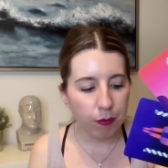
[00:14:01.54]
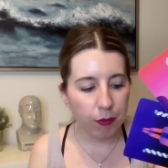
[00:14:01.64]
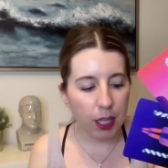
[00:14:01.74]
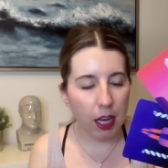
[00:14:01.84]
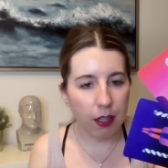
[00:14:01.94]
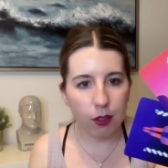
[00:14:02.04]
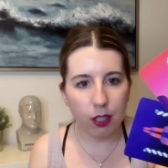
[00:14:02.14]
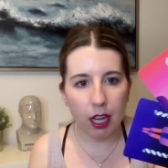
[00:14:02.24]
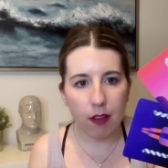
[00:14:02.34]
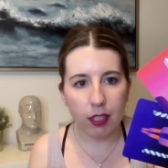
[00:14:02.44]
yeah, you're
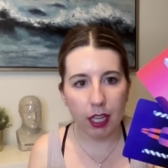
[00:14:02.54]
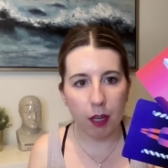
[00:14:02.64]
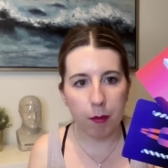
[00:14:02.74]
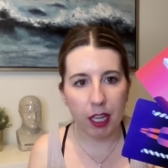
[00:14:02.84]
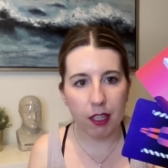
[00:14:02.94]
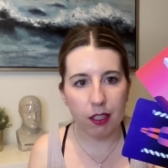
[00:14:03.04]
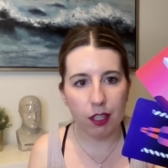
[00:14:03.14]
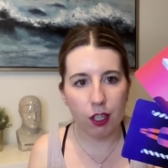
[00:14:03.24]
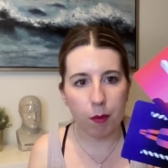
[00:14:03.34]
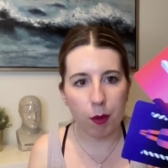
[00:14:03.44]
going to have to like make a
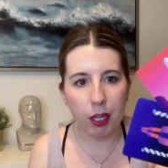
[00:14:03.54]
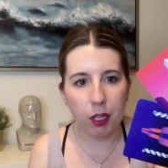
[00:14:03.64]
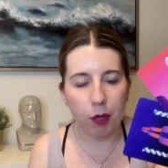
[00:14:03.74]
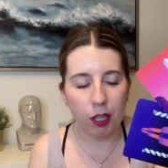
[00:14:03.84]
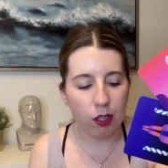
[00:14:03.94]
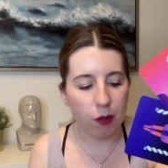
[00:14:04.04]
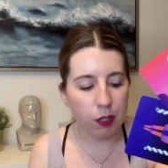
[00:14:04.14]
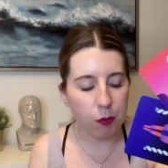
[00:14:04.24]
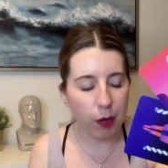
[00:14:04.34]
decision about what you want to do. It's